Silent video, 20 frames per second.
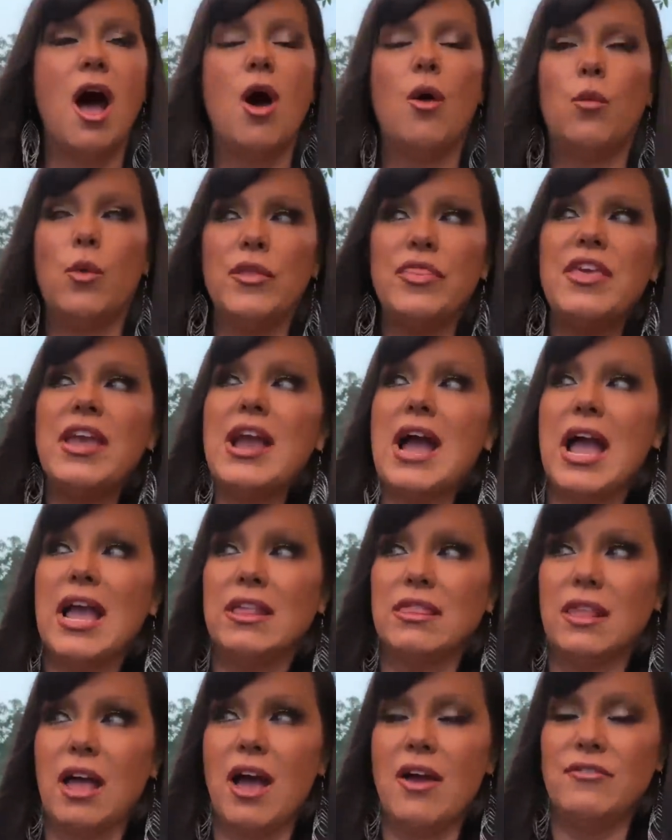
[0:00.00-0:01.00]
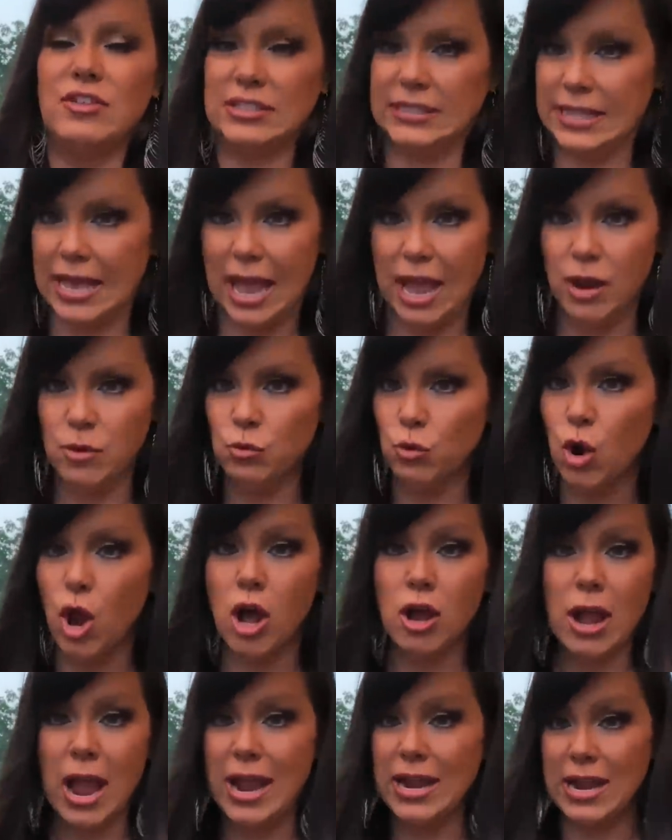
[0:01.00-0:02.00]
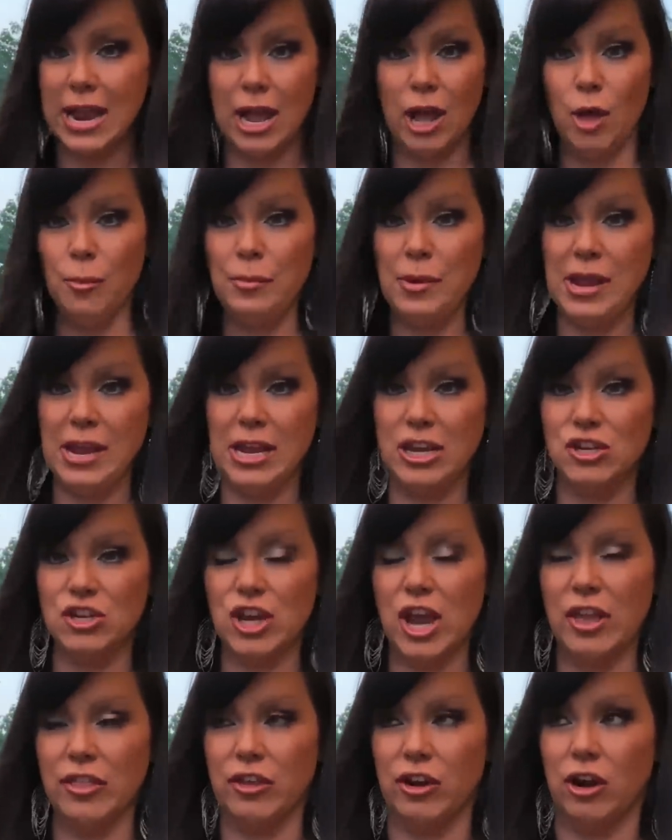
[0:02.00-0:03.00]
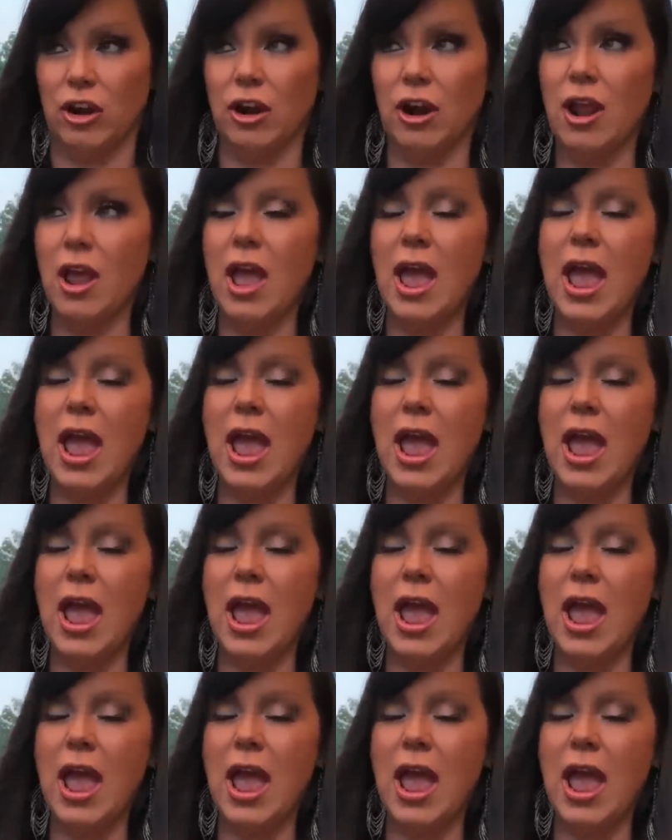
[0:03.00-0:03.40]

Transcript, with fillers: one thing I love is that we're all kind of helping each other.